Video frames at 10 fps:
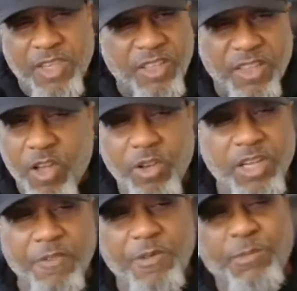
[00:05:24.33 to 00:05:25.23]
See, the only
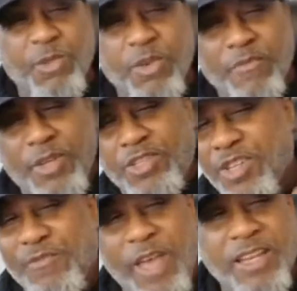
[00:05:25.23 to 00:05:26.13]
difference between vision
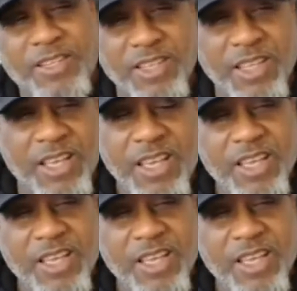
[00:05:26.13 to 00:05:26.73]
and fantasy